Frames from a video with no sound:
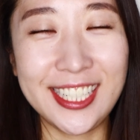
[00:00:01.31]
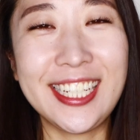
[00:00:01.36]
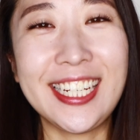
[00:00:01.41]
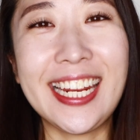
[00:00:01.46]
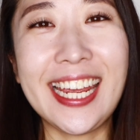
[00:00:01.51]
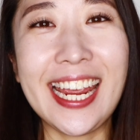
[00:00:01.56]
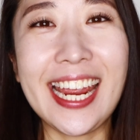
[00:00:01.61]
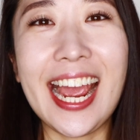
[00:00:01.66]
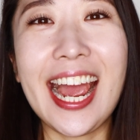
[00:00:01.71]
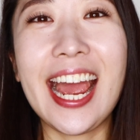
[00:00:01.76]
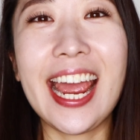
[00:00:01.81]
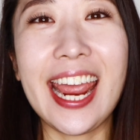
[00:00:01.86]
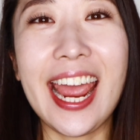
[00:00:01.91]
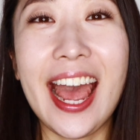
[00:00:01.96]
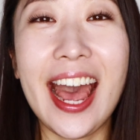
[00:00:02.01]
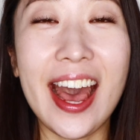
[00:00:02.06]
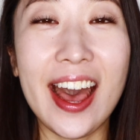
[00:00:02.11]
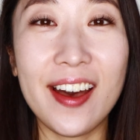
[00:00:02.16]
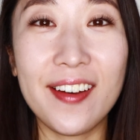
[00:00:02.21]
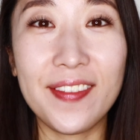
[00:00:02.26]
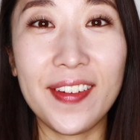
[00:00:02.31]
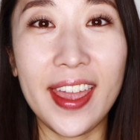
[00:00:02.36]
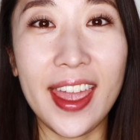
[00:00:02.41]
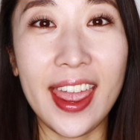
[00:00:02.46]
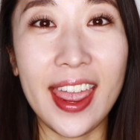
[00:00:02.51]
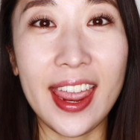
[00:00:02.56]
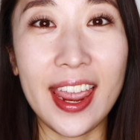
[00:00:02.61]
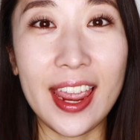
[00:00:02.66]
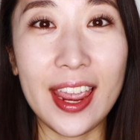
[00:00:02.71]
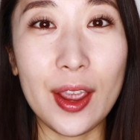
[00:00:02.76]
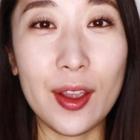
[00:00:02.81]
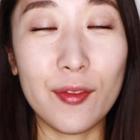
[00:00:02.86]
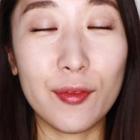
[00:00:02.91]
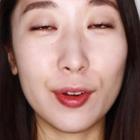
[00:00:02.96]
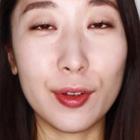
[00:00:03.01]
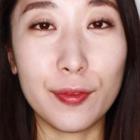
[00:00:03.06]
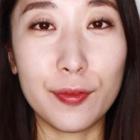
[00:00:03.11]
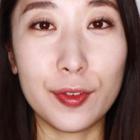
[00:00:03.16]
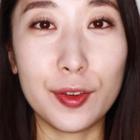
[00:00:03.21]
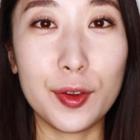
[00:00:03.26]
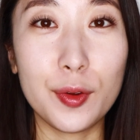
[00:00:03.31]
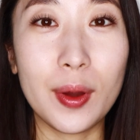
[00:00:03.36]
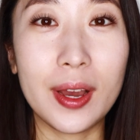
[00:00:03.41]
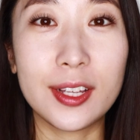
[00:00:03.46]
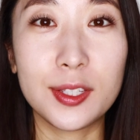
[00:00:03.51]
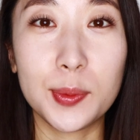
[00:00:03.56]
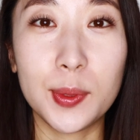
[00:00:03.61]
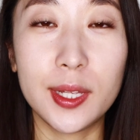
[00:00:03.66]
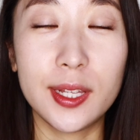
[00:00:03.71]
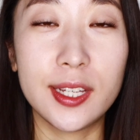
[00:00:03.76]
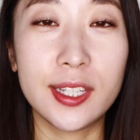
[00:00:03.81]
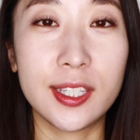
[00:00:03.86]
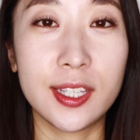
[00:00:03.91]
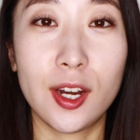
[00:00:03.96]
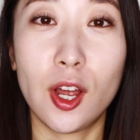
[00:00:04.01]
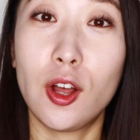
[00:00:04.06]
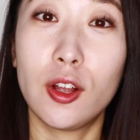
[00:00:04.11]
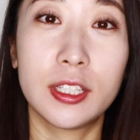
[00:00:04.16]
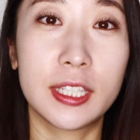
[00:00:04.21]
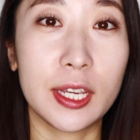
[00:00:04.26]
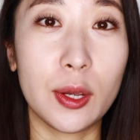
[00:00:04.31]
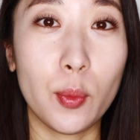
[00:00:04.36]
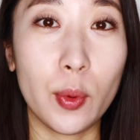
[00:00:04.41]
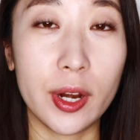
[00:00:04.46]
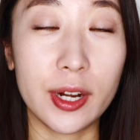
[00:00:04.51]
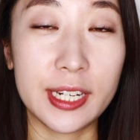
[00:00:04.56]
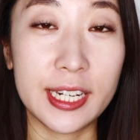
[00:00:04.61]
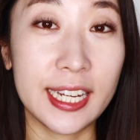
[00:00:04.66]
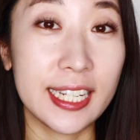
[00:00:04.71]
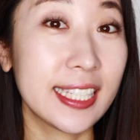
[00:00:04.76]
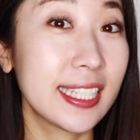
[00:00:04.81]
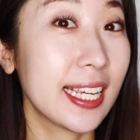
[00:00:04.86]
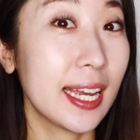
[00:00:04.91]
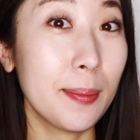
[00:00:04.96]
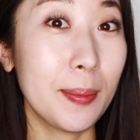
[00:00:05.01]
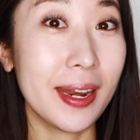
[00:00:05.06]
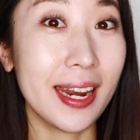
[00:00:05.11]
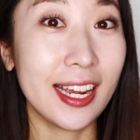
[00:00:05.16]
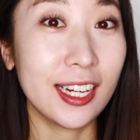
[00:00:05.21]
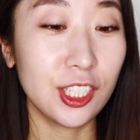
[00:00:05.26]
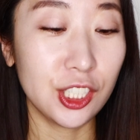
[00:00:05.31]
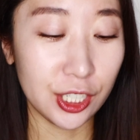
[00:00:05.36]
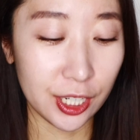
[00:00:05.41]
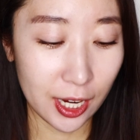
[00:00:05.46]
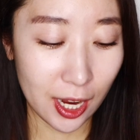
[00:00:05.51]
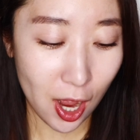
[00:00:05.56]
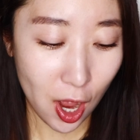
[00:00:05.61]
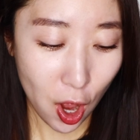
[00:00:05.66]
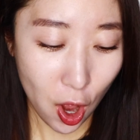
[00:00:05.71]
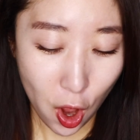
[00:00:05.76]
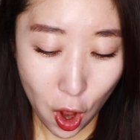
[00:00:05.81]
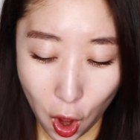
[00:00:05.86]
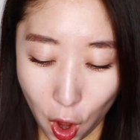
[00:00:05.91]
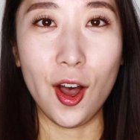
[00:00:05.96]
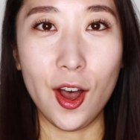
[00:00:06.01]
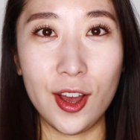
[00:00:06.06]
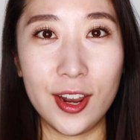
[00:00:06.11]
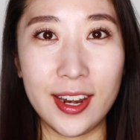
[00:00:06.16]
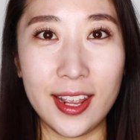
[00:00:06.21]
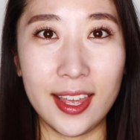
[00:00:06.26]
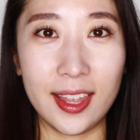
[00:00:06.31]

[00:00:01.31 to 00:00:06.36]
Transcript: Today I have a review as well as an all-day wear test coming at you on